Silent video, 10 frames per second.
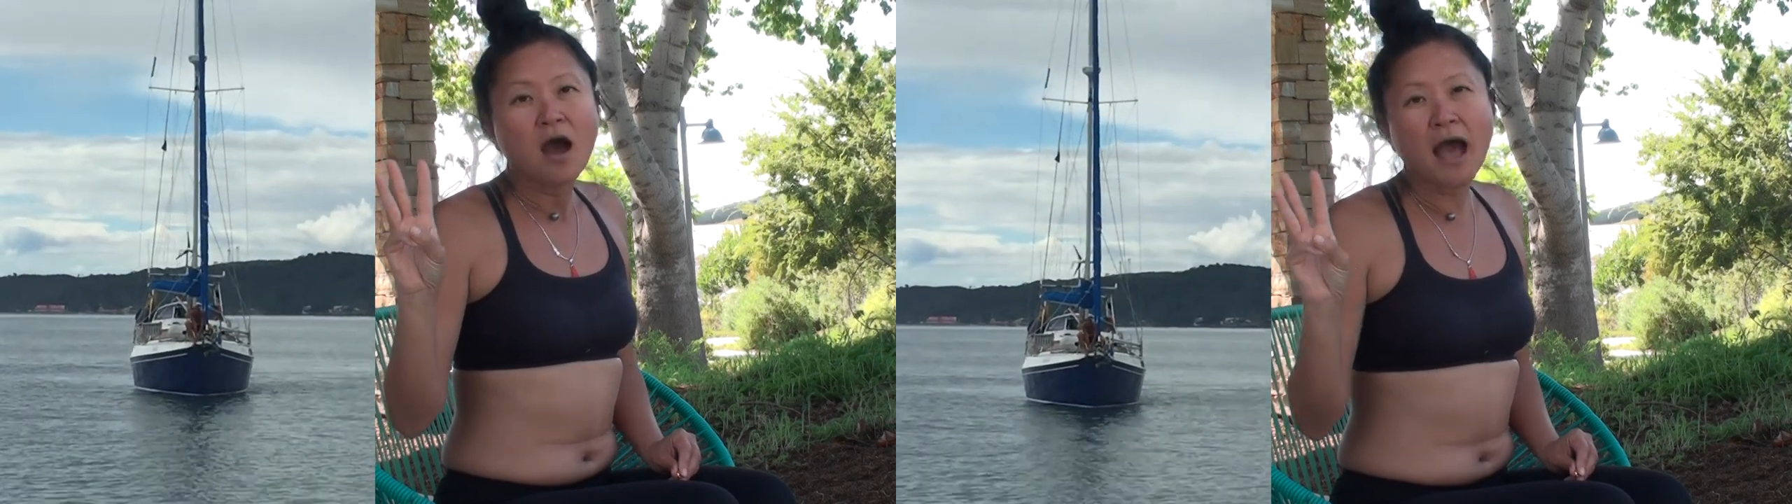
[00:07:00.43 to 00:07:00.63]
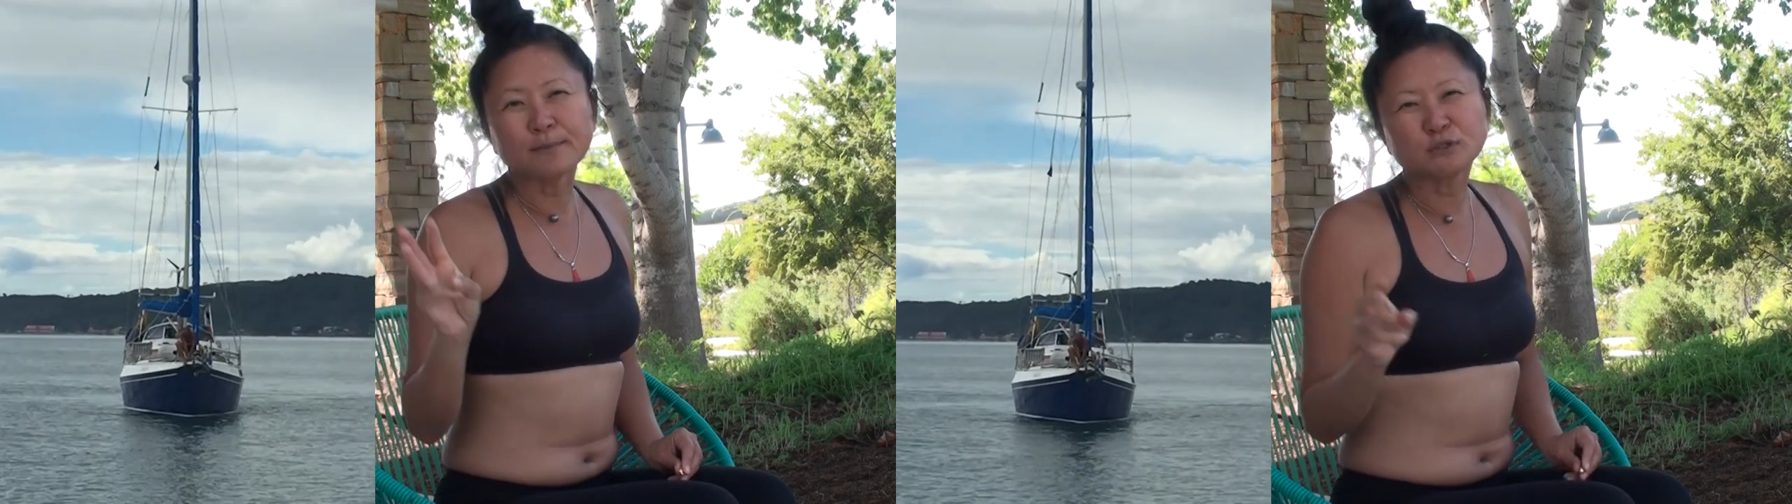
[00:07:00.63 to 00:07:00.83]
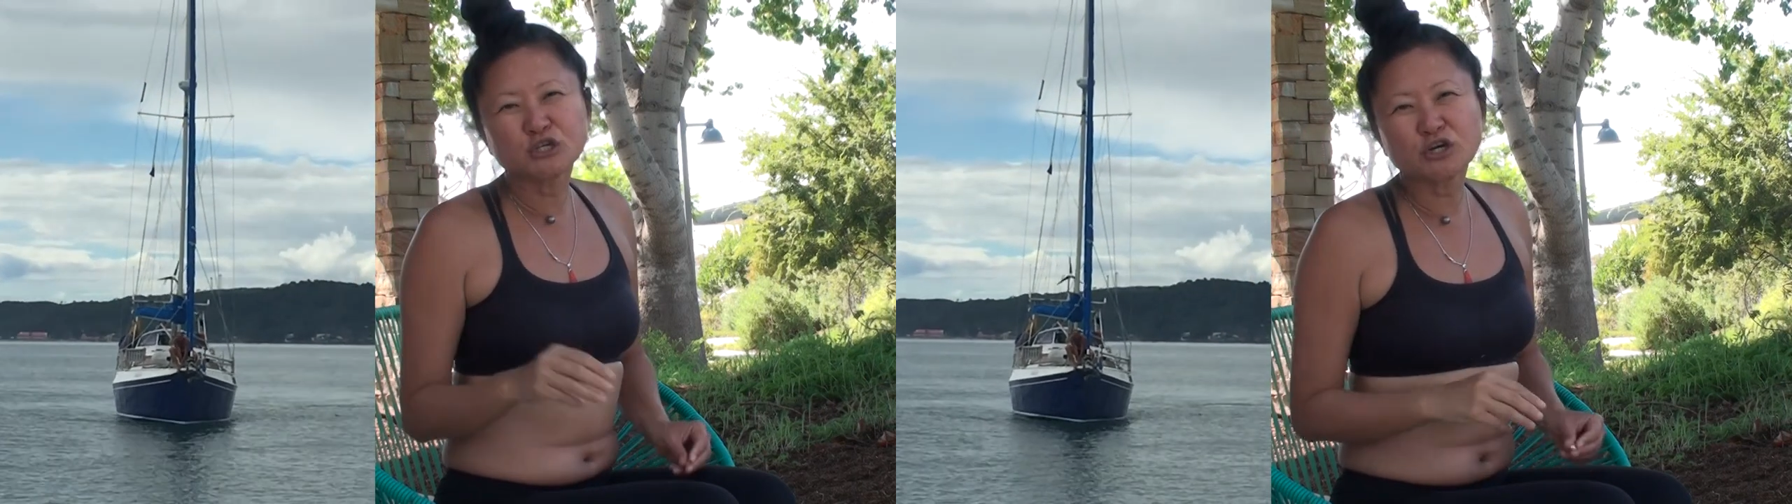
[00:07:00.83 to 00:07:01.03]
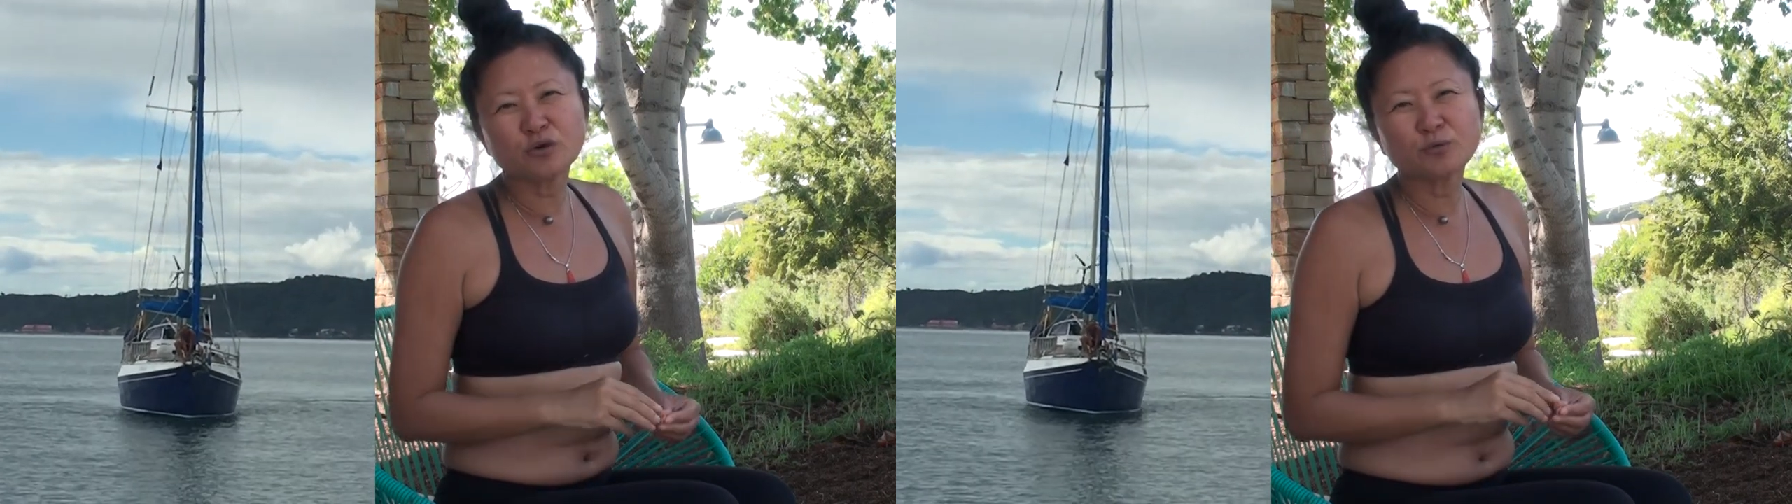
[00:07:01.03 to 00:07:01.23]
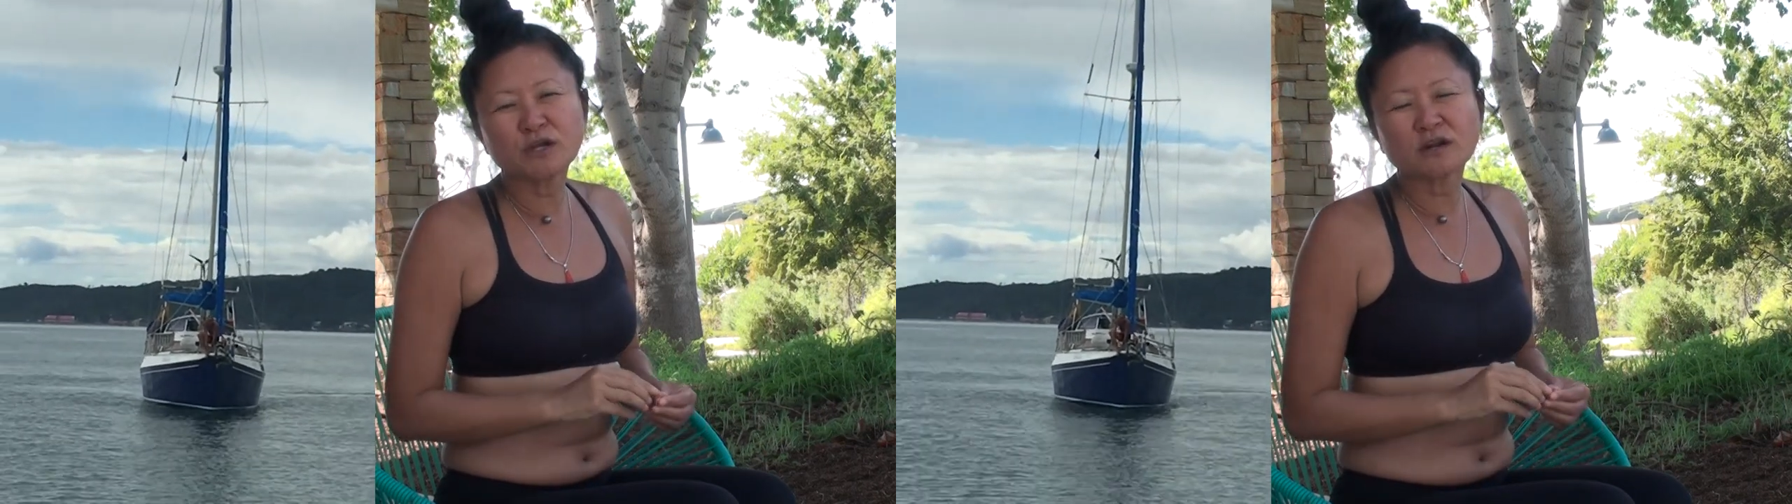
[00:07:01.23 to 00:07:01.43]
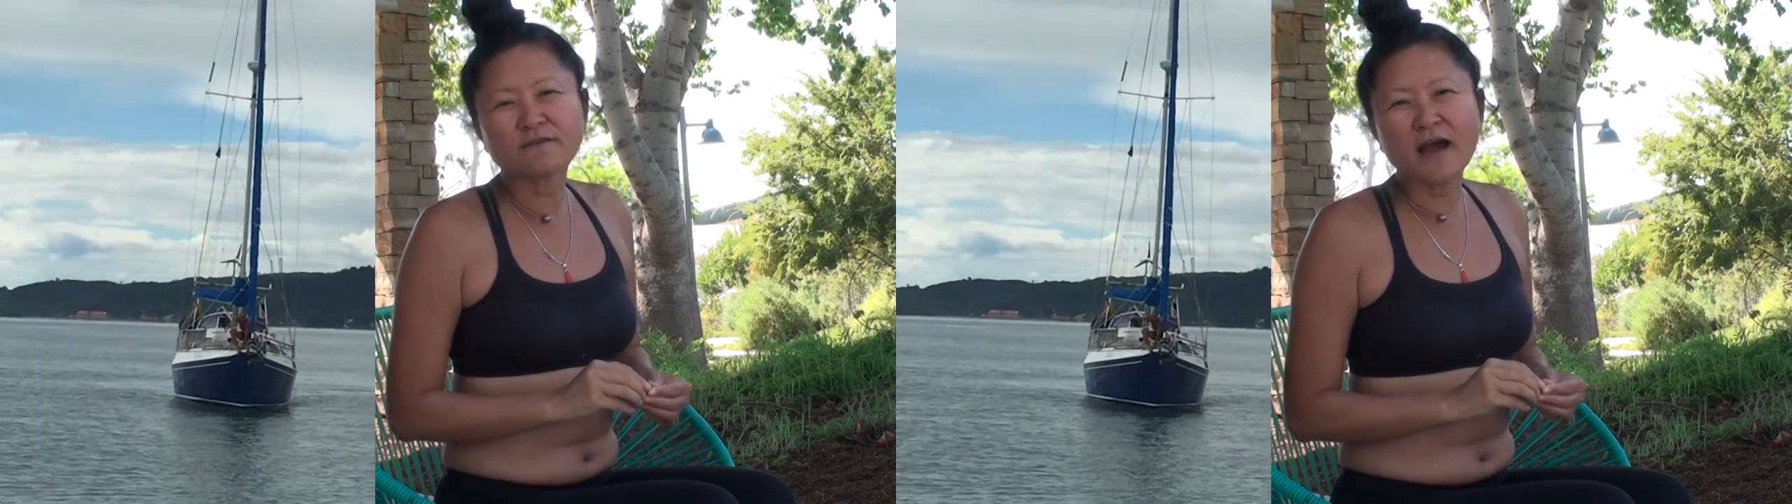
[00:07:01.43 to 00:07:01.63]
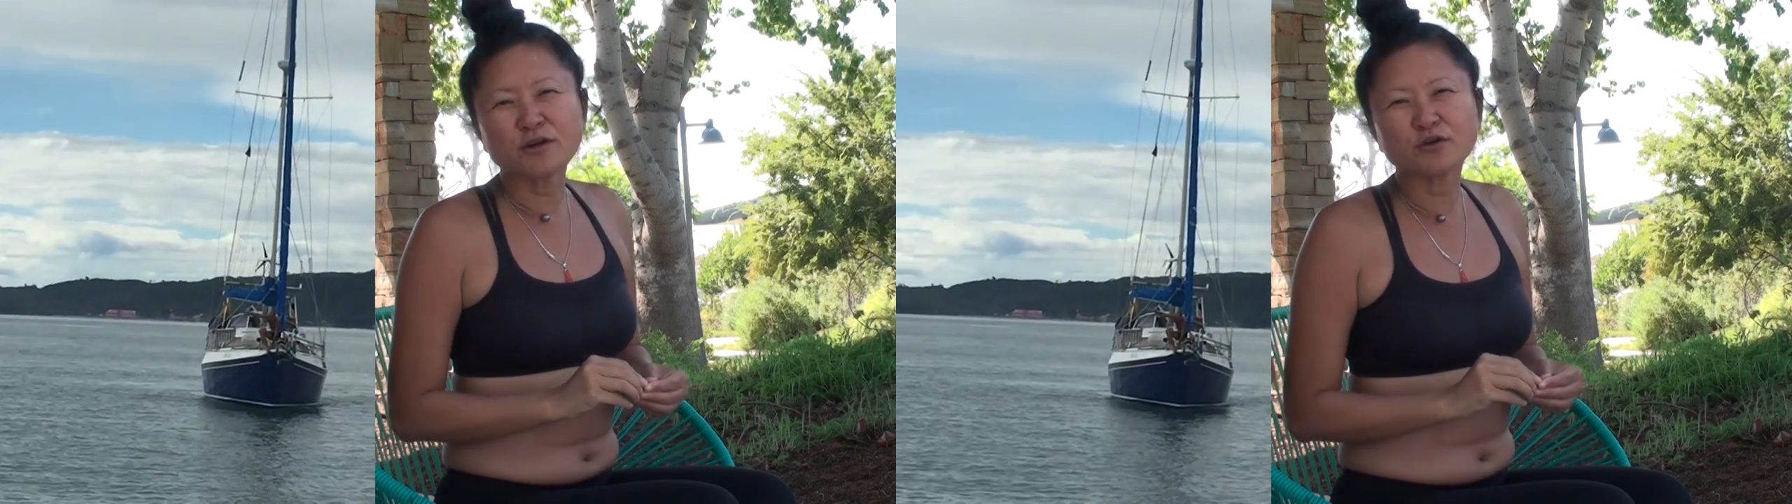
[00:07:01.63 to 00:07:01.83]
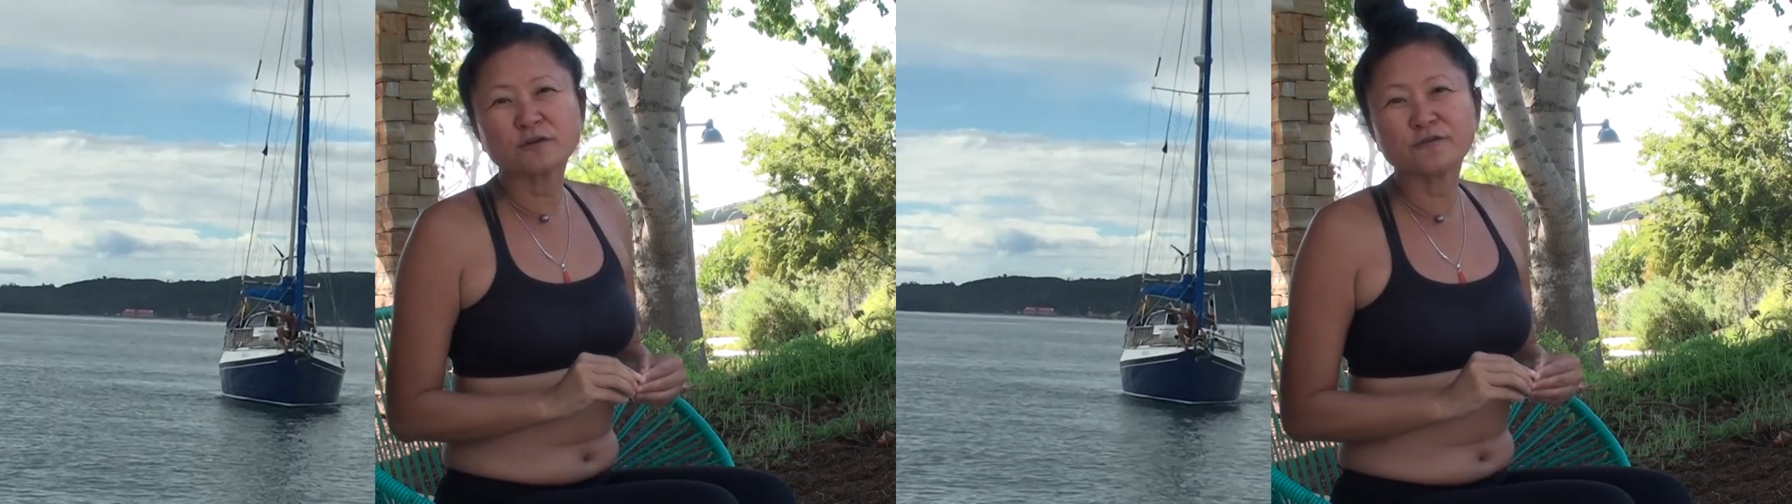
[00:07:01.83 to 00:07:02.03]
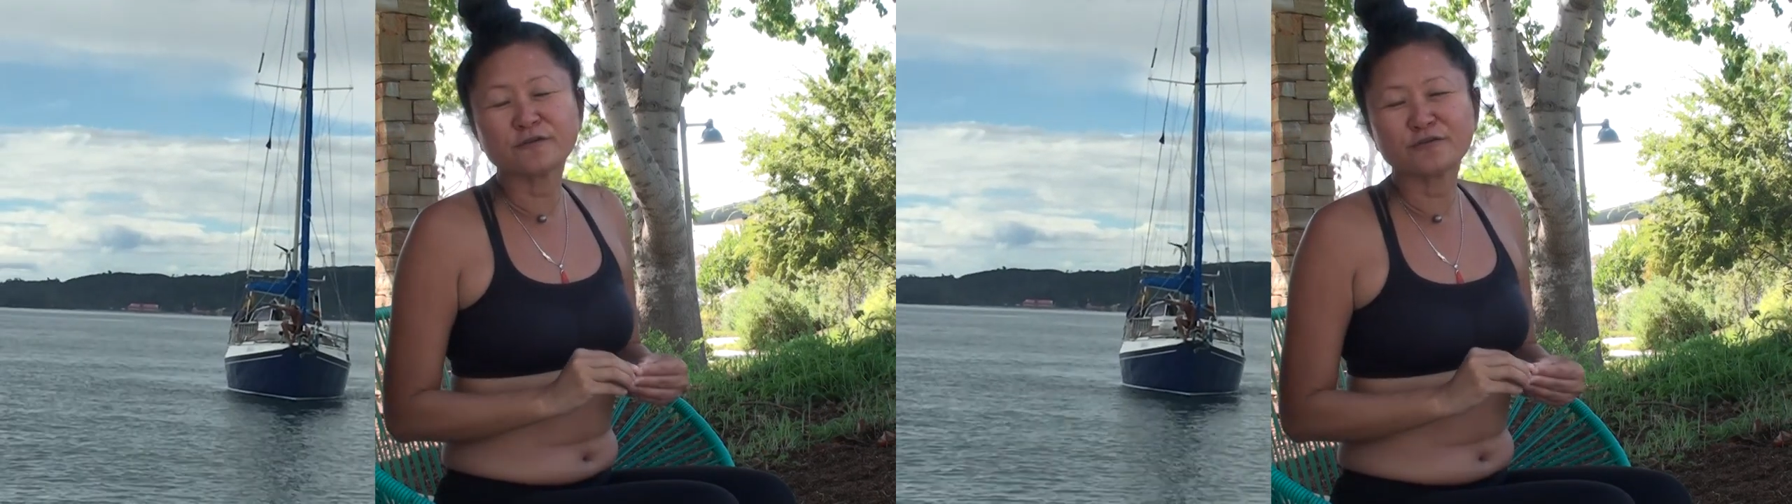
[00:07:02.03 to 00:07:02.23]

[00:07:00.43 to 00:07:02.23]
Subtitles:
I'm sure we could have gotten her for